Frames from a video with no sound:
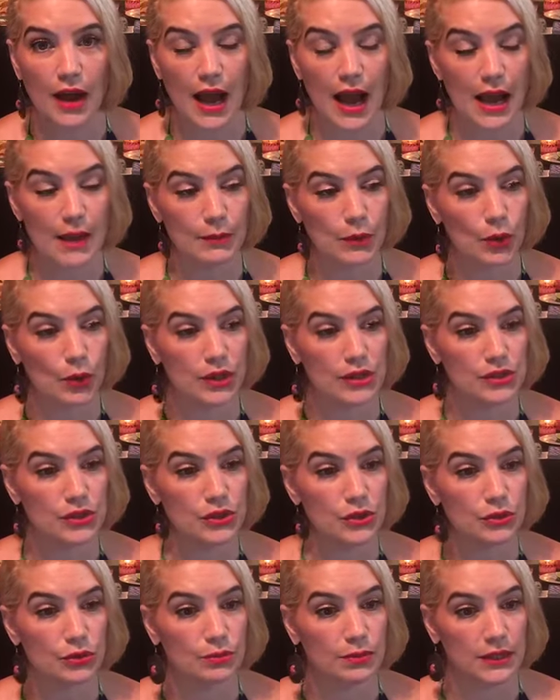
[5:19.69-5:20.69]
I'm going
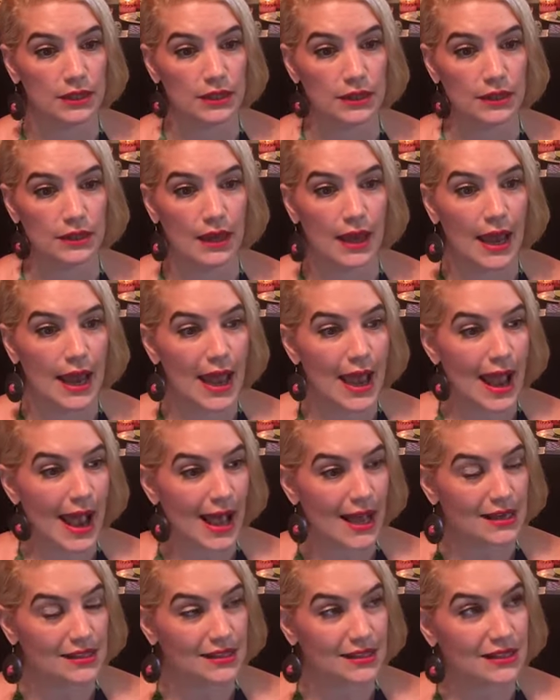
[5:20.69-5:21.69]
to be
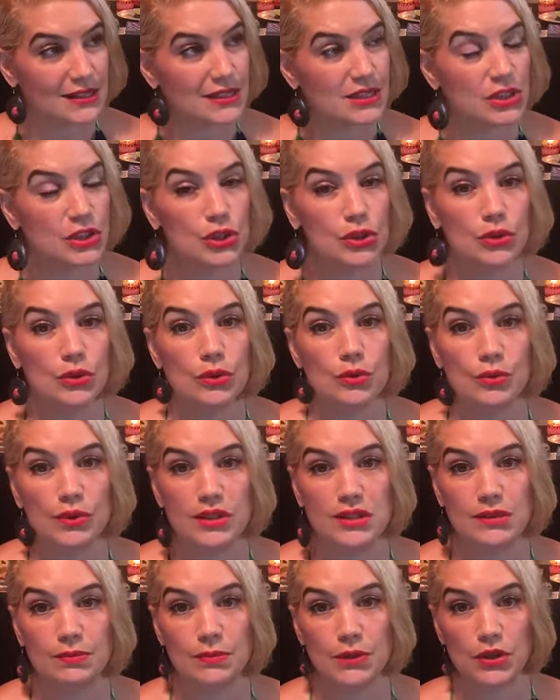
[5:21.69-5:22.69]
as in tune
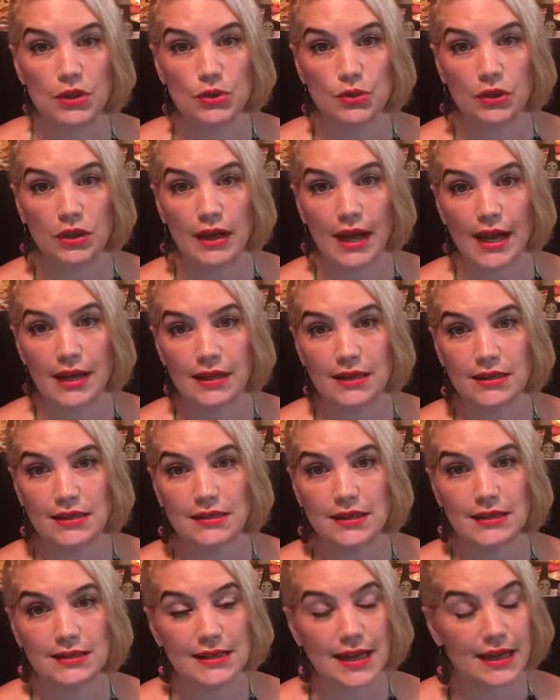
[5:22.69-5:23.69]
with spiritual
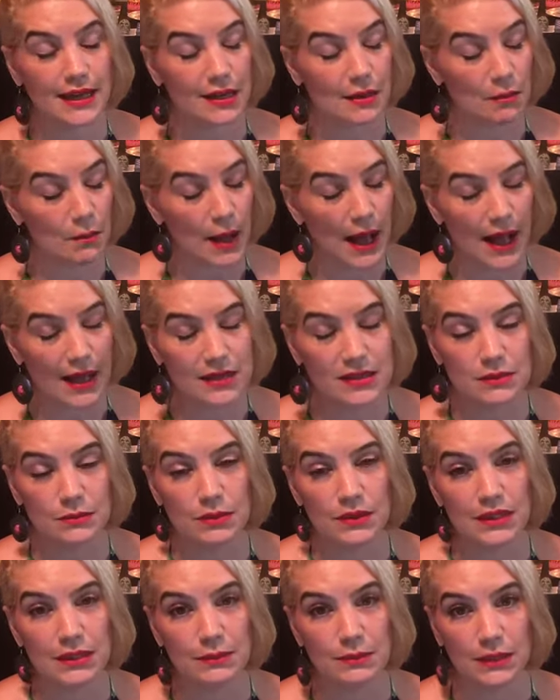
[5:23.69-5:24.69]
guidance as I can
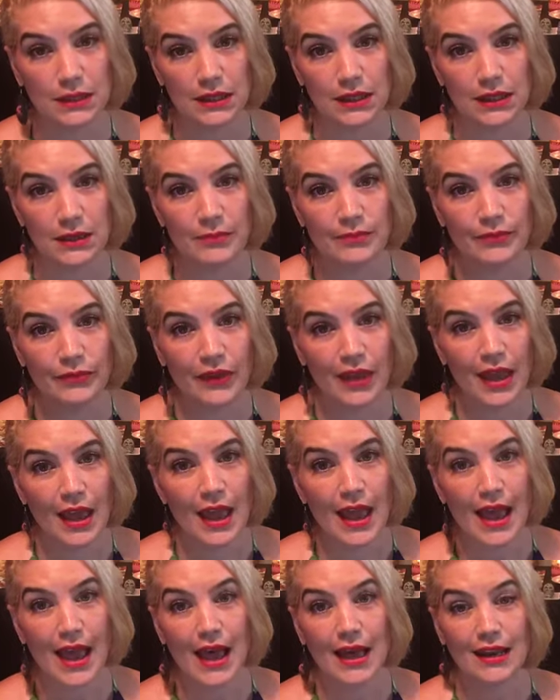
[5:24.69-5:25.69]
possibly be
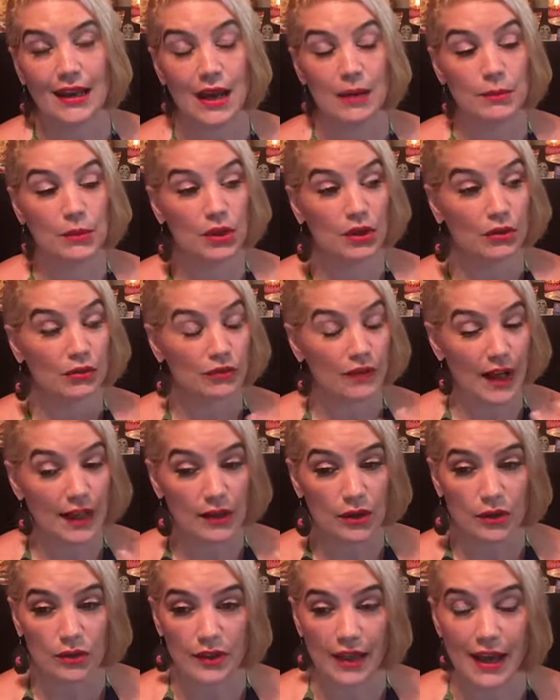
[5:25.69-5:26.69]
and I'm going to
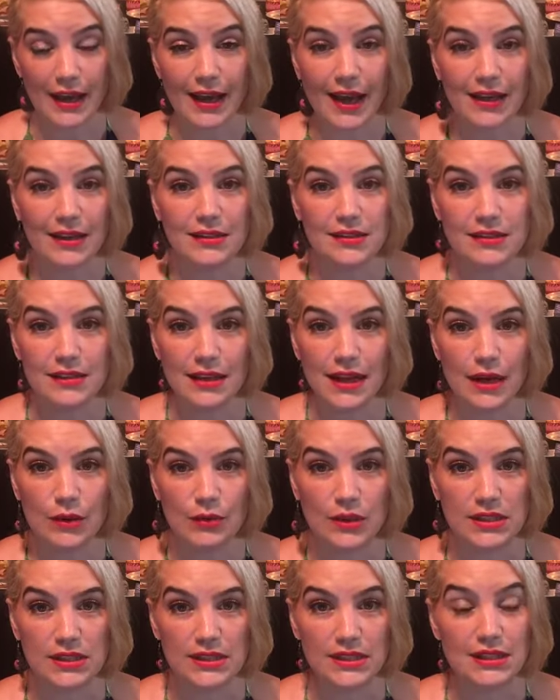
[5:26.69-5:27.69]
follow that guidance that I
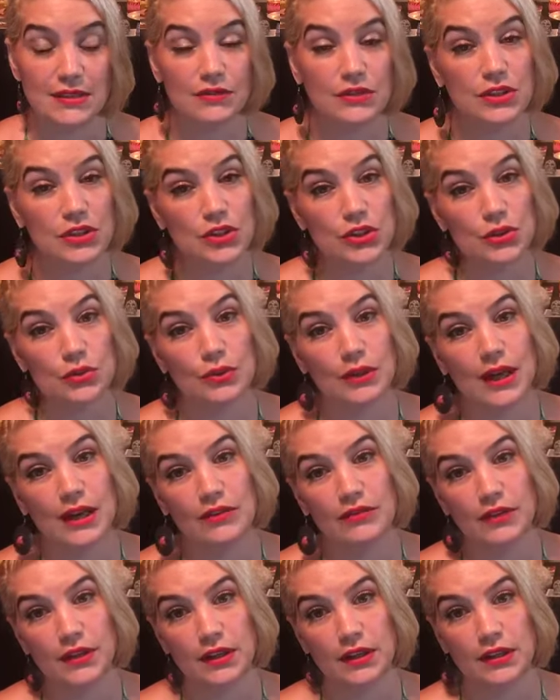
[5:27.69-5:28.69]
receive to do what I
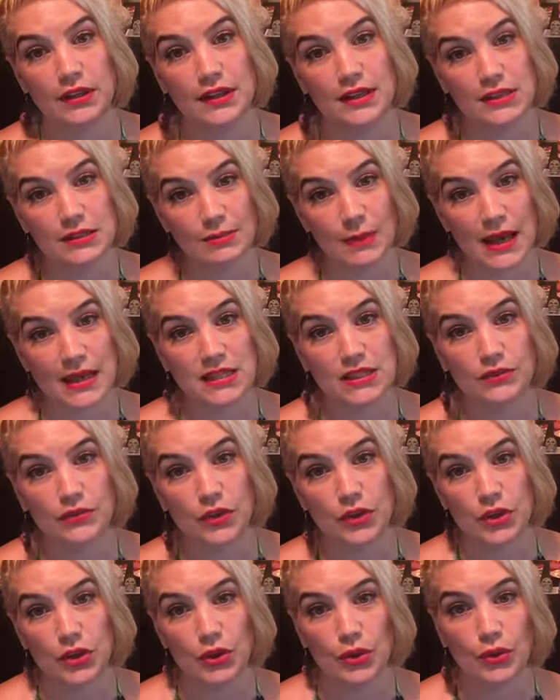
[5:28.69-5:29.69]
feel is best for
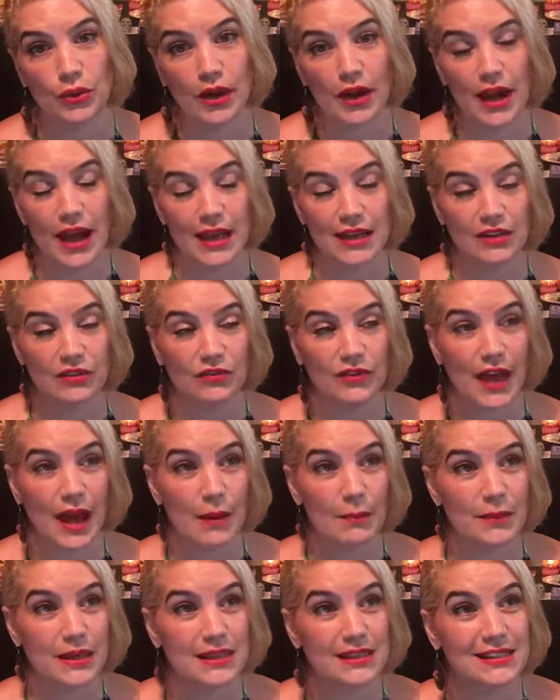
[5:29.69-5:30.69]
you. And if
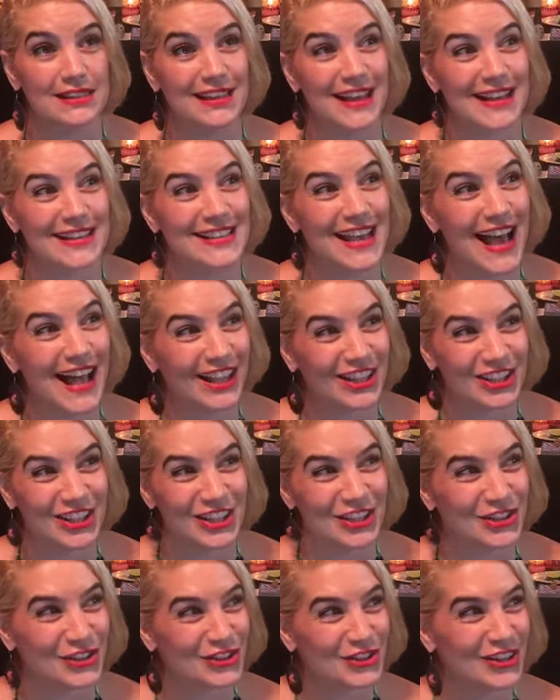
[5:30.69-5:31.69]
that means that I tell
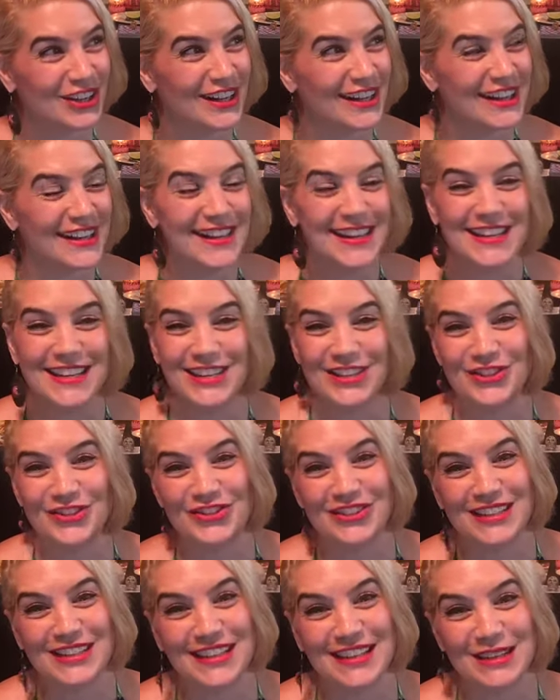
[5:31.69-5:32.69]
you, you don't
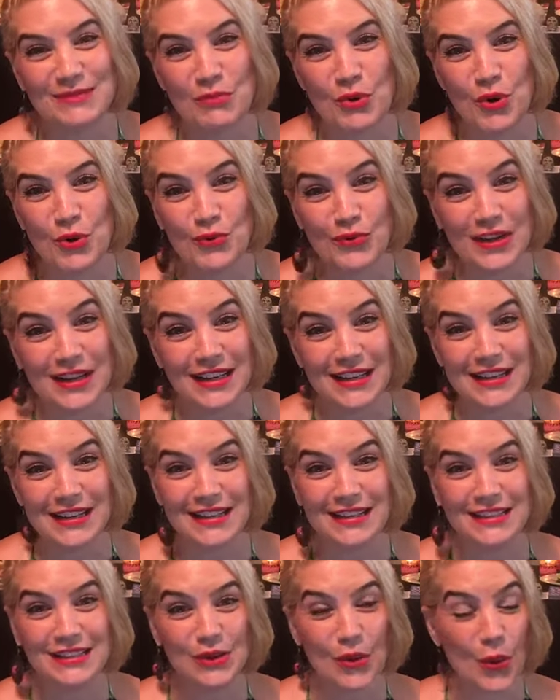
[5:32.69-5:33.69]
need any more
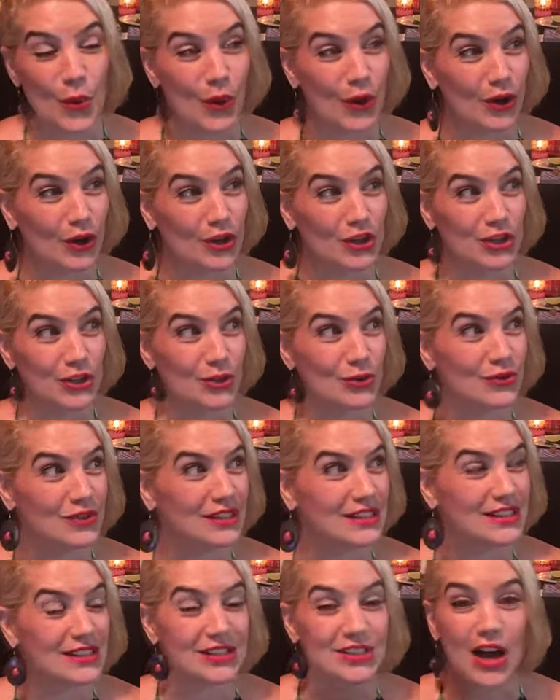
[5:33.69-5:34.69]
readings or you don't
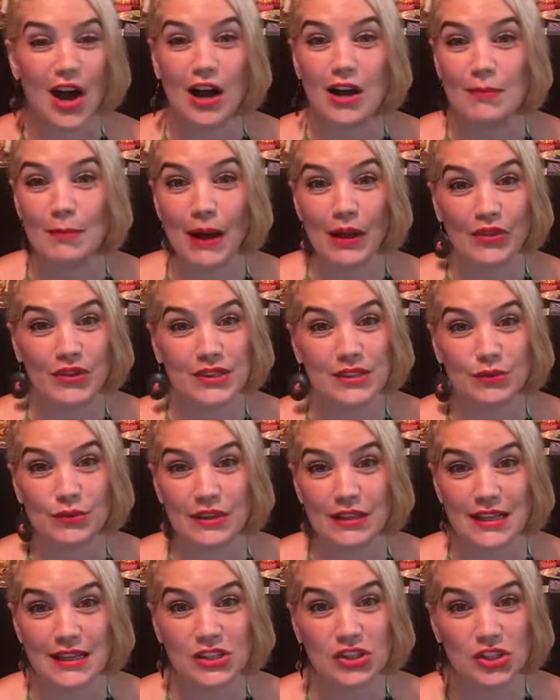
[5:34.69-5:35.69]
need to talk about this
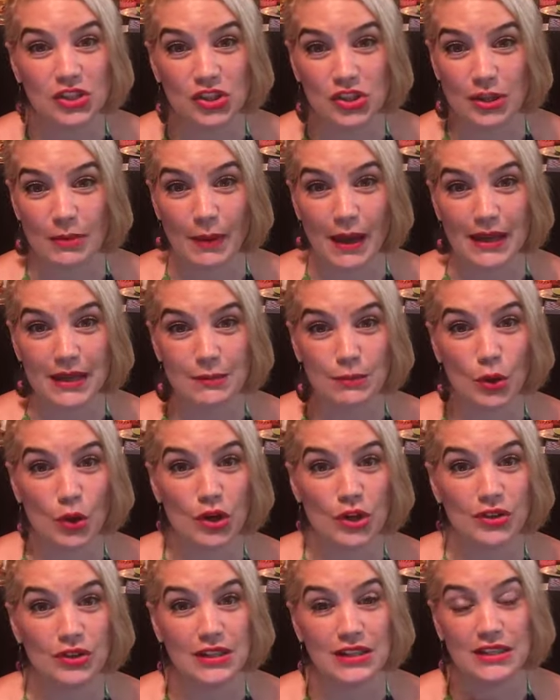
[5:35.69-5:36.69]
relationship anymore,
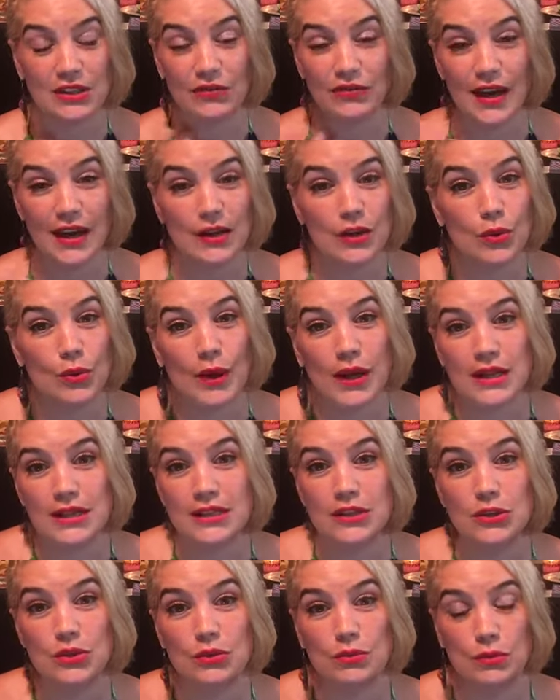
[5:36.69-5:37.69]
you need to find a way
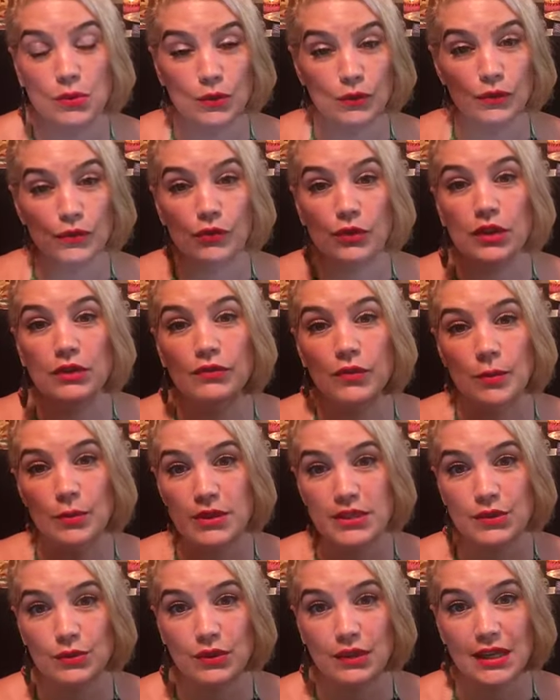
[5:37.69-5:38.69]
to move free from
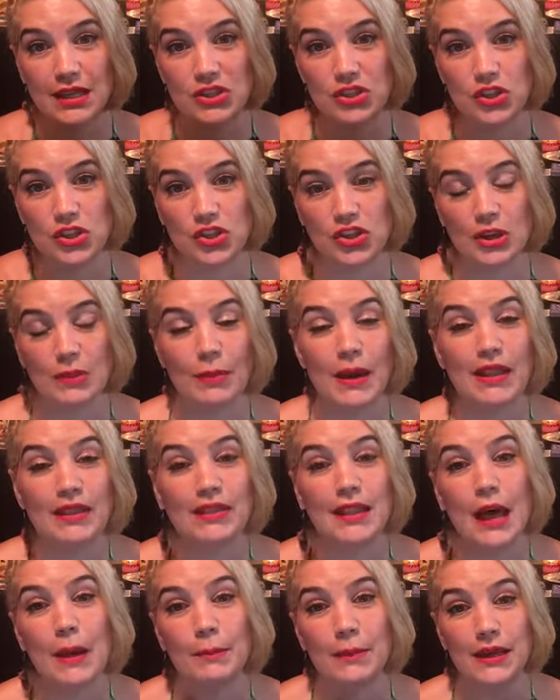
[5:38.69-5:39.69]
this relationship and
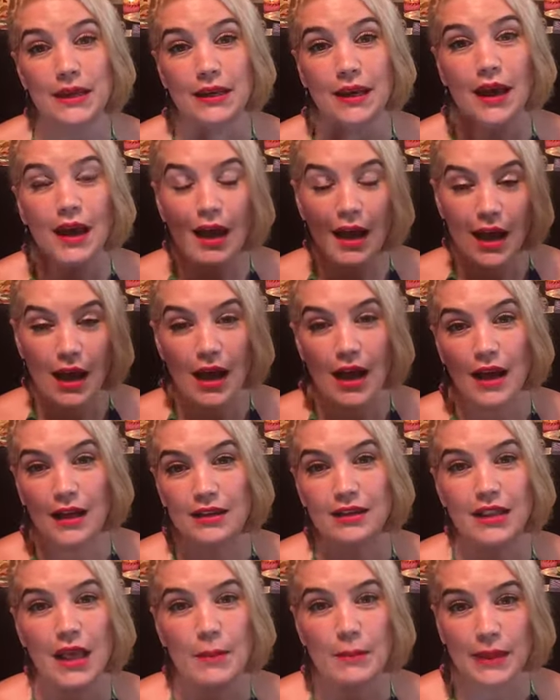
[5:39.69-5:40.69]
let me
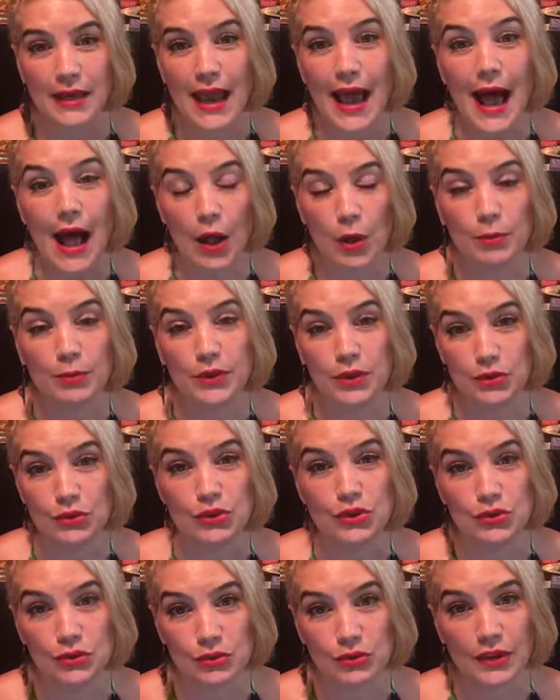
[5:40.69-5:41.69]
let me help you
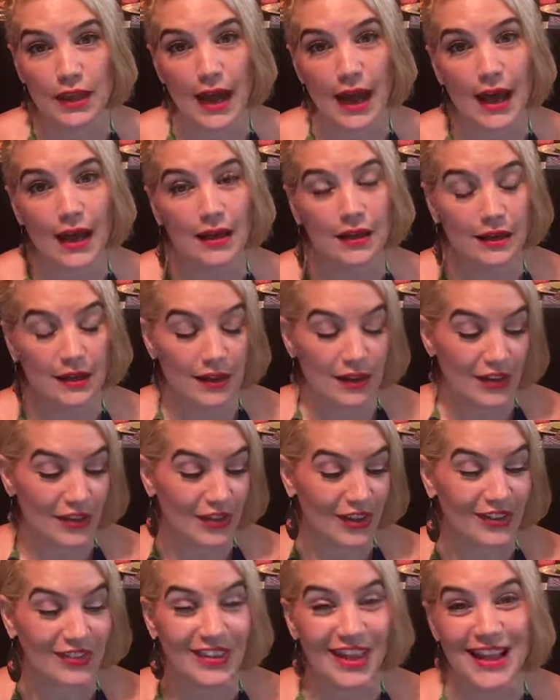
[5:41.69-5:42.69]
do that,
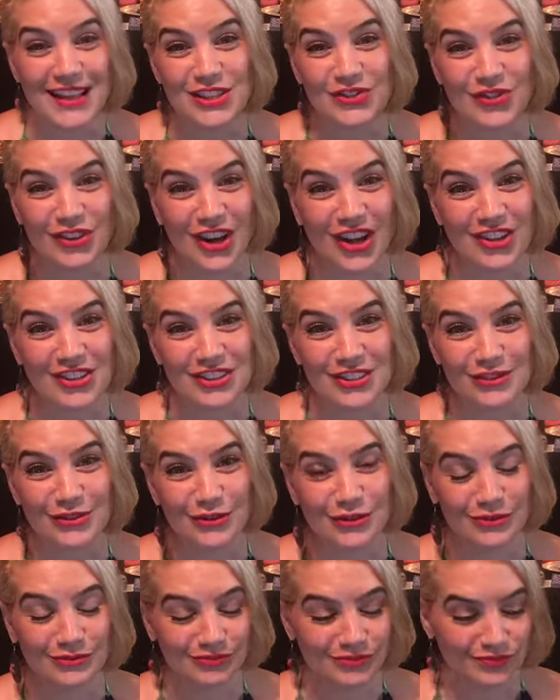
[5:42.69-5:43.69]
then that's what I'll
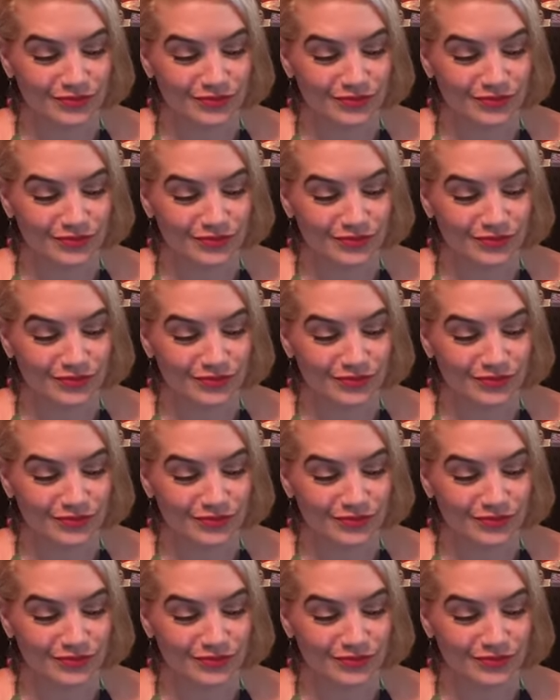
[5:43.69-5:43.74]
do.